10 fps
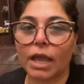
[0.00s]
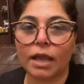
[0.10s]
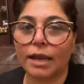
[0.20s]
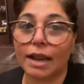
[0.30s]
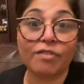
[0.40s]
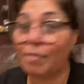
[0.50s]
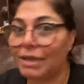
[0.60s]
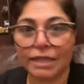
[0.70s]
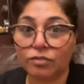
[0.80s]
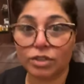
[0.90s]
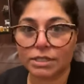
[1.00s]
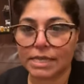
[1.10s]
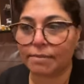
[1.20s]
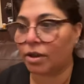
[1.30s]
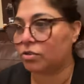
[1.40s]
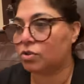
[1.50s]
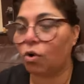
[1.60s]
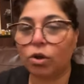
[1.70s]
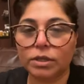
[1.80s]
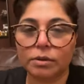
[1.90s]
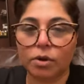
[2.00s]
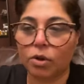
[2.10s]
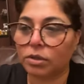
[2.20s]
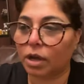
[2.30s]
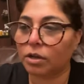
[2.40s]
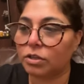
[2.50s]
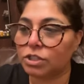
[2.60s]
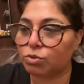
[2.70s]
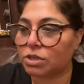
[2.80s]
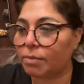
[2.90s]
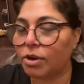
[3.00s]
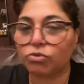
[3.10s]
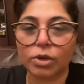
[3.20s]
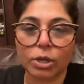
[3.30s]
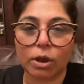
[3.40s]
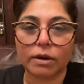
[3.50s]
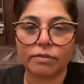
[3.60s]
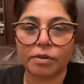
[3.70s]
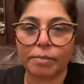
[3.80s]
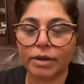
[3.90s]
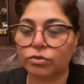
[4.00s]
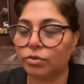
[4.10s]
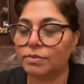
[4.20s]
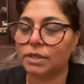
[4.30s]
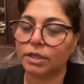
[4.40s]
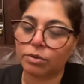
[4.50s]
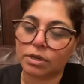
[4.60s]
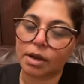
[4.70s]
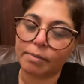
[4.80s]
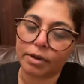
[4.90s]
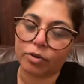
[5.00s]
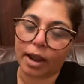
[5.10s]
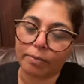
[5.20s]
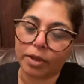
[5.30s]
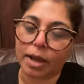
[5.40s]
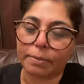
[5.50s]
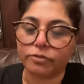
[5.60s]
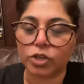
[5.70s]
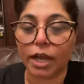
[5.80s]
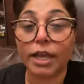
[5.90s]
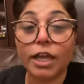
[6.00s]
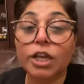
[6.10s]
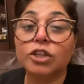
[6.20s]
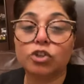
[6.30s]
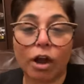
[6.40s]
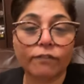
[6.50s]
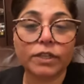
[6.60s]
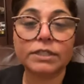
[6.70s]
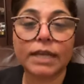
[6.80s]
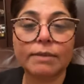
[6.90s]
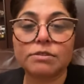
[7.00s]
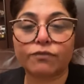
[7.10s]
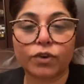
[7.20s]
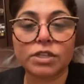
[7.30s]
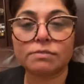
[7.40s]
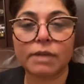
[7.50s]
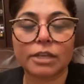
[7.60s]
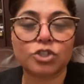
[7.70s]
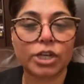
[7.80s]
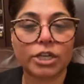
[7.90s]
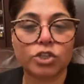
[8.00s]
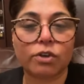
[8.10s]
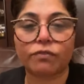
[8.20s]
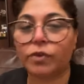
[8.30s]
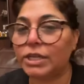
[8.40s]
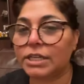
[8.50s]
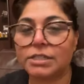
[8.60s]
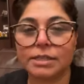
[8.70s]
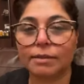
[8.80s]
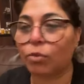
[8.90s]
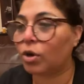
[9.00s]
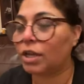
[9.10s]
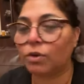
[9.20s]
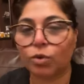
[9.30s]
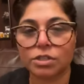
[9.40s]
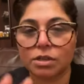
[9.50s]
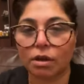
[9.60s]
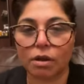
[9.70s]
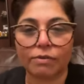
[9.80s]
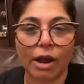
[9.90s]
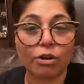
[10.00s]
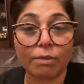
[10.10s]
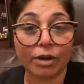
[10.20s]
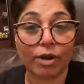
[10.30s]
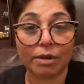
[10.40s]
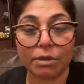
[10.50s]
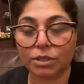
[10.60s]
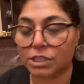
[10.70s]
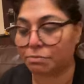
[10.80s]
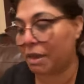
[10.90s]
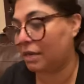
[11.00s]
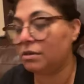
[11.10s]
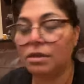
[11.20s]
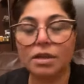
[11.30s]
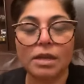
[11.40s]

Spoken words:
And everybody lived in the same house. So all the uncles would come out rolling out of their bedrooms and they would come and grab the cup of chai. So oftentimes the first exchange of greetings in the morning was around my grandmother's bed.